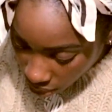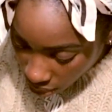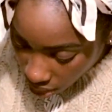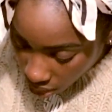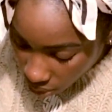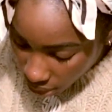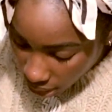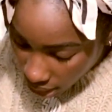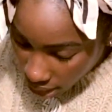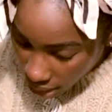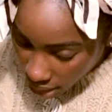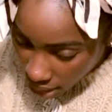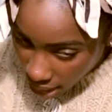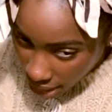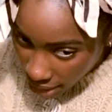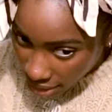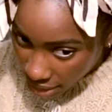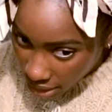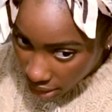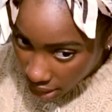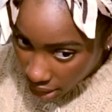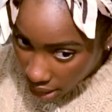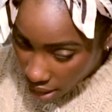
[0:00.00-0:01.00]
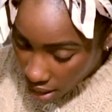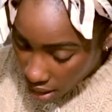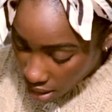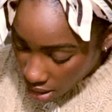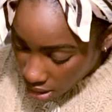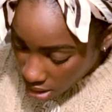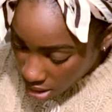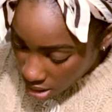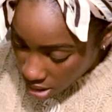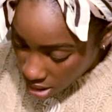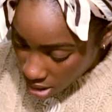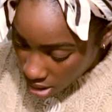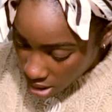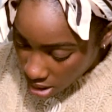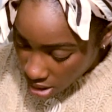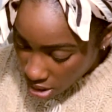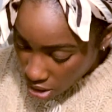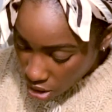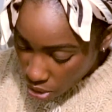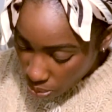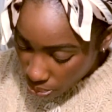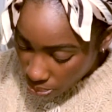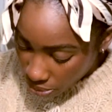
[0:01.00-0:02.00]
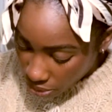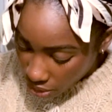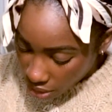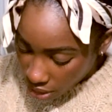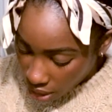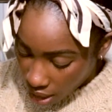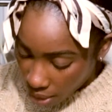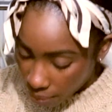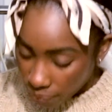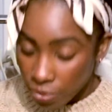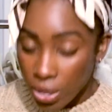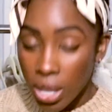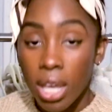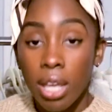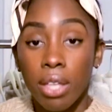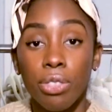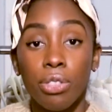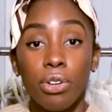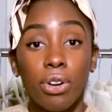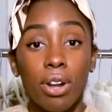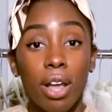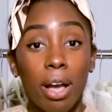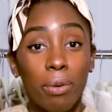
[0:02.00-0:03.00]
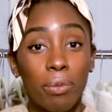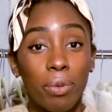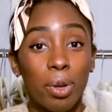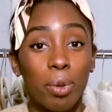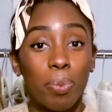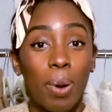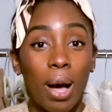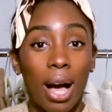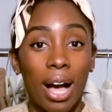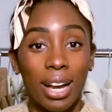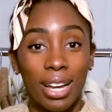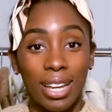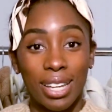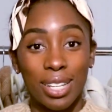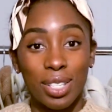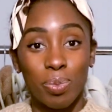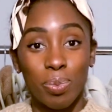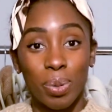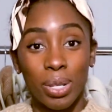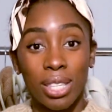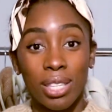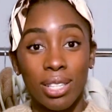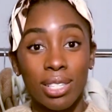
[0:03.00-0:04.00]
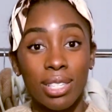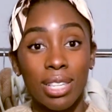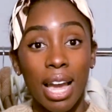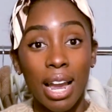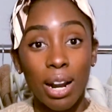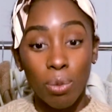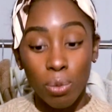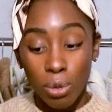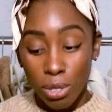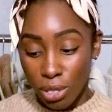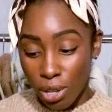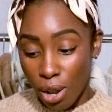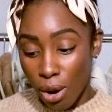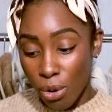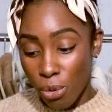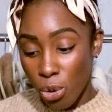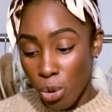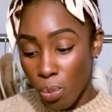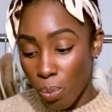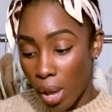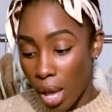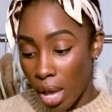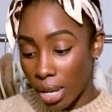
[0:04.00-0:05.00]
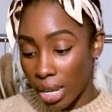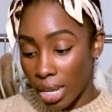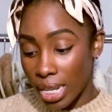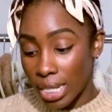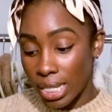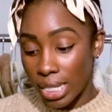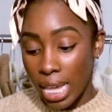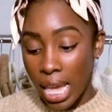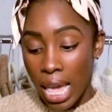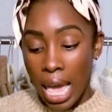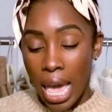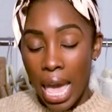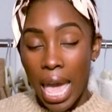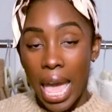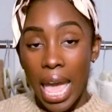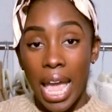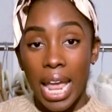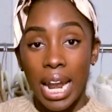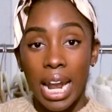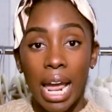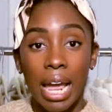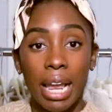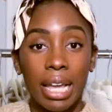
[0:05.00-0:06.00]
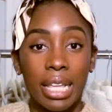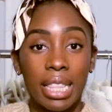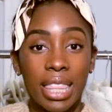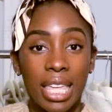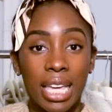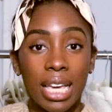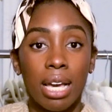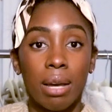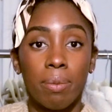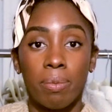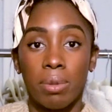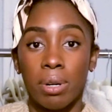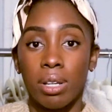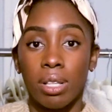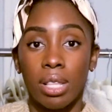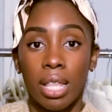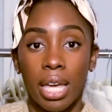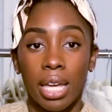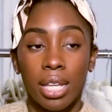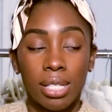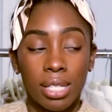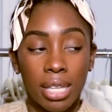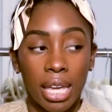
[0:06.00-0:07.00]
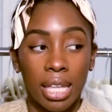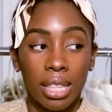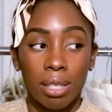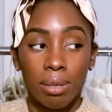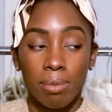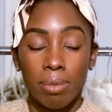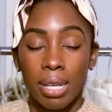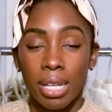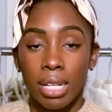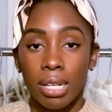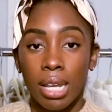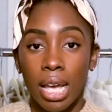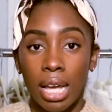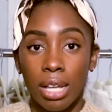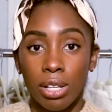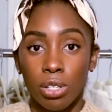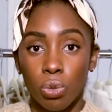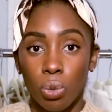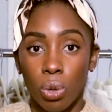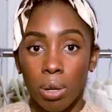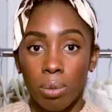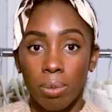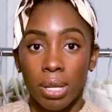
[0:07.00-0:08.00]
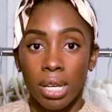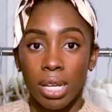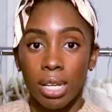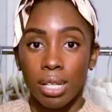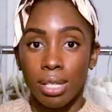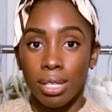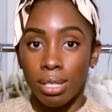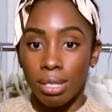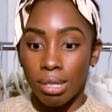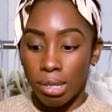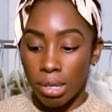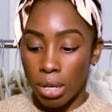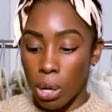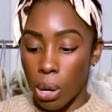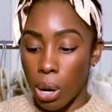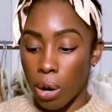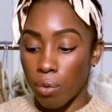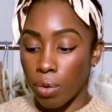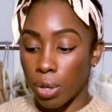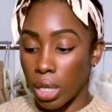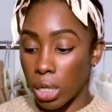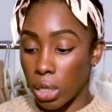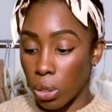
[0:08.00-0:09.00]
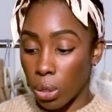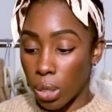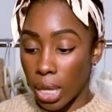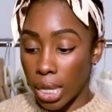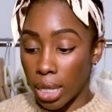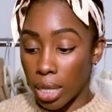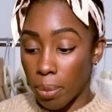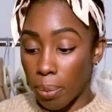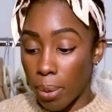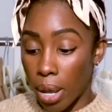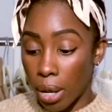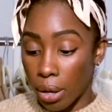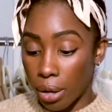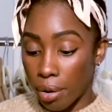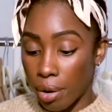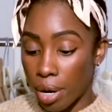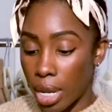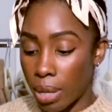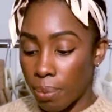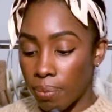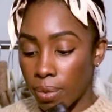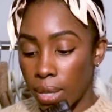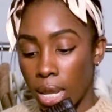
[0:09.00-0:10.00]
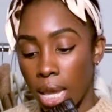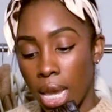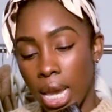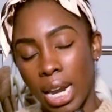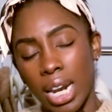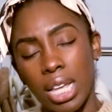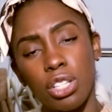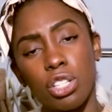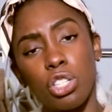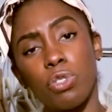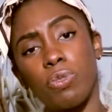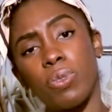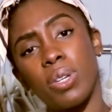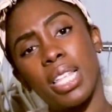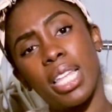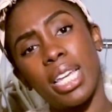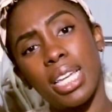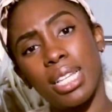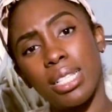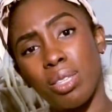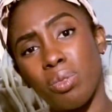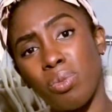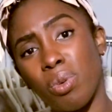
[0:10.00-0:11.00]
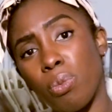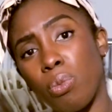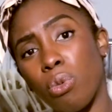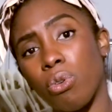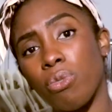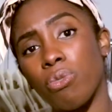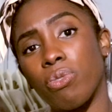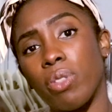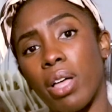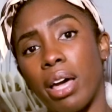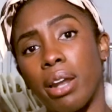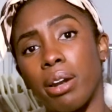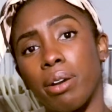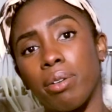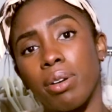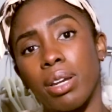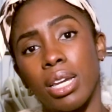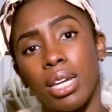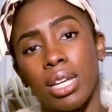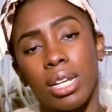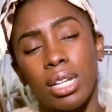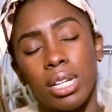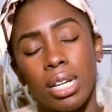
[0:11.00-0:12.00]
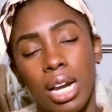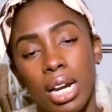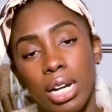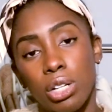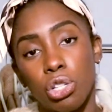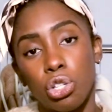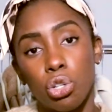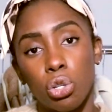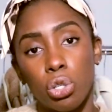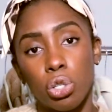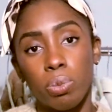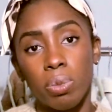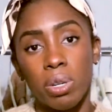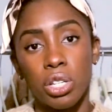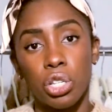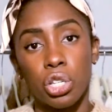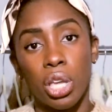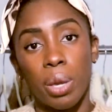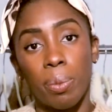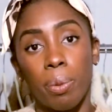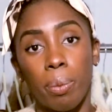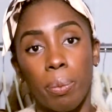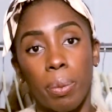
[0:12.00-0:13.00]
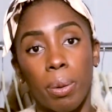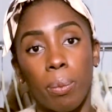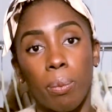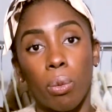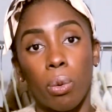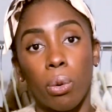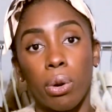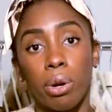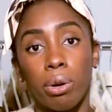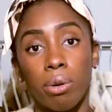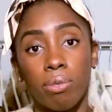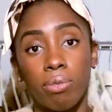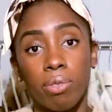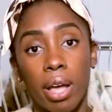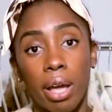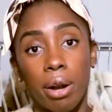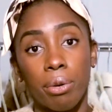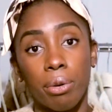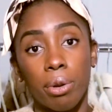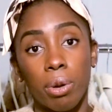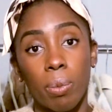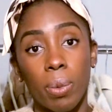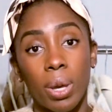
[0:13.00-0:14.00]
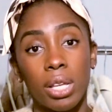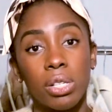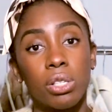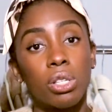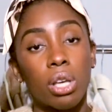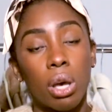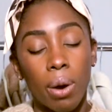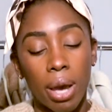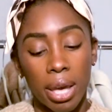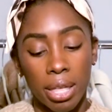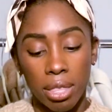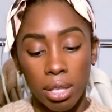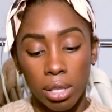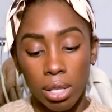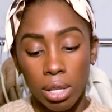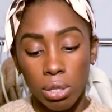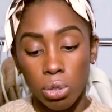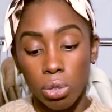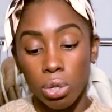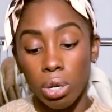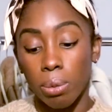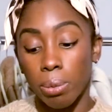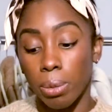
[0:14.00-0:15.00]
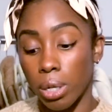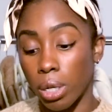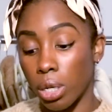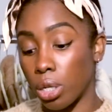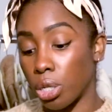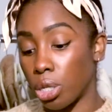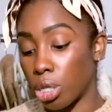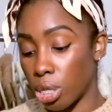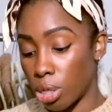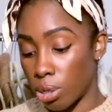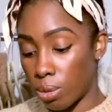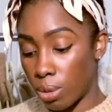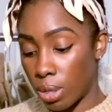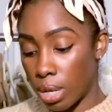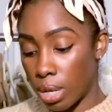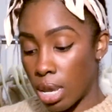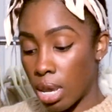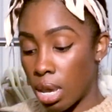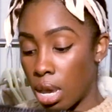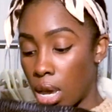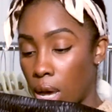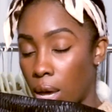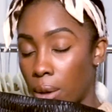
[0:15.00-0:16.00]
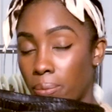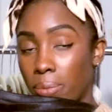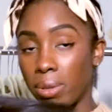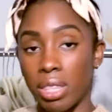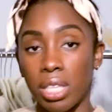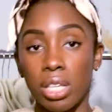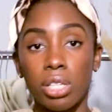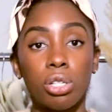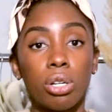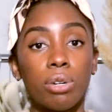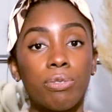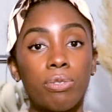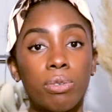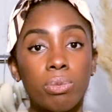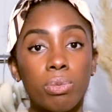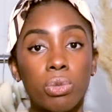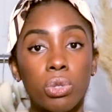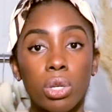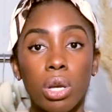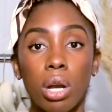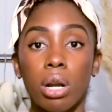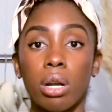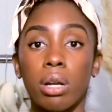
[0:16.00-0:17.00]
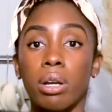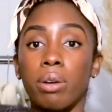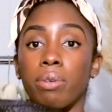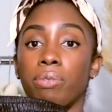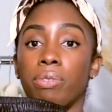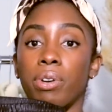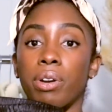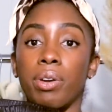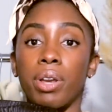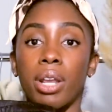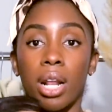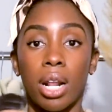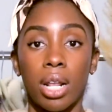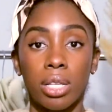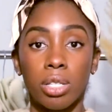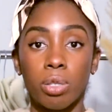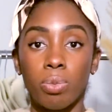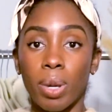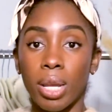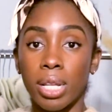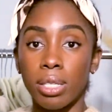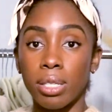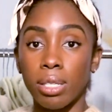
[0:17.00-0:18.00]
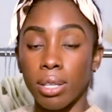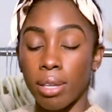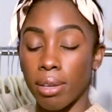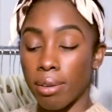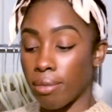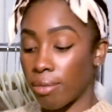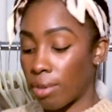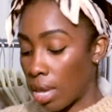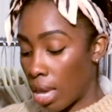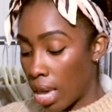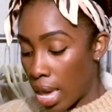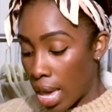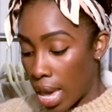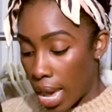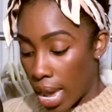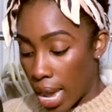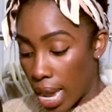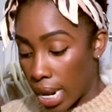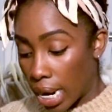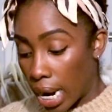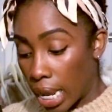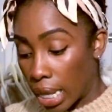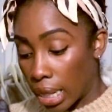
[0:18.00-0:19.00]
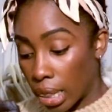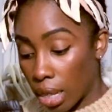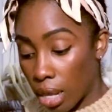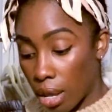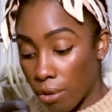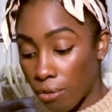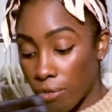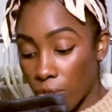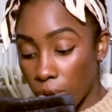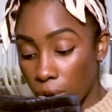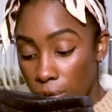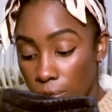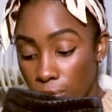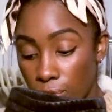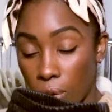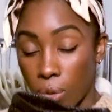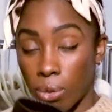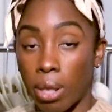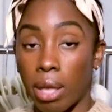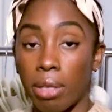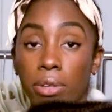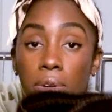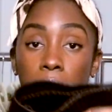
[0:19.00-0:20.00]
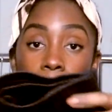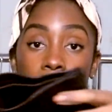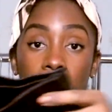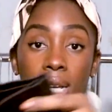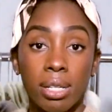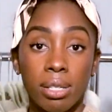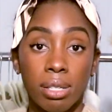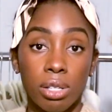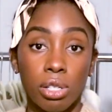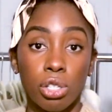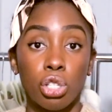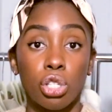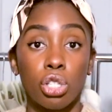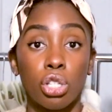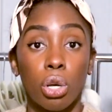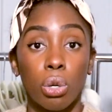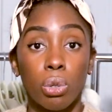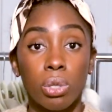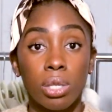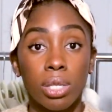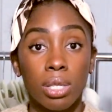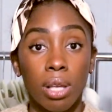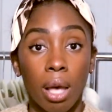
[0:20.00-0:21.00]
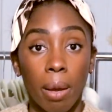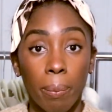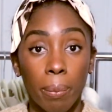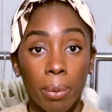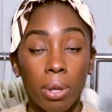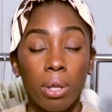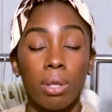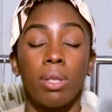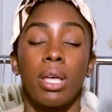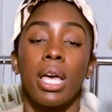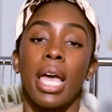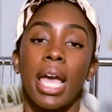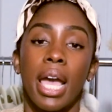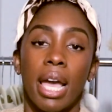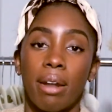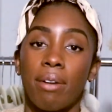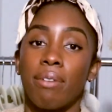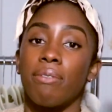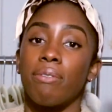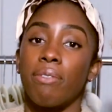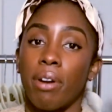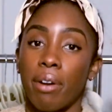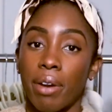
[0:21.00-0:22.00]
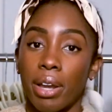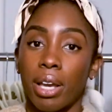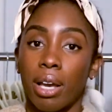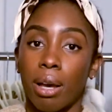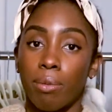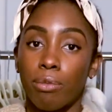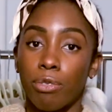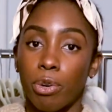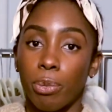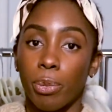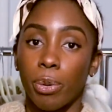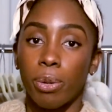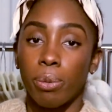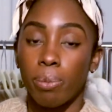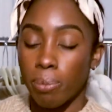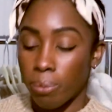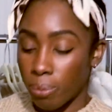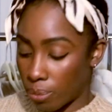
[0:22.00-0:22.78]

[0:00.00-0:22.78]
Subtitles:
Okay, I think they are. Nope, they're not. They're not real pockets, but the side ones are real pockets, and I think I'm gonna like take them in as well because, you know, I really don't like the puckering. And I just feel like it's a bit more flattering and it kind of shows my shape a bit more in a flattering way, so I think that's what I'm gonna do. But these are from Zara, very inexpensive, and I love their faux leather because it's so supple and very comfortable.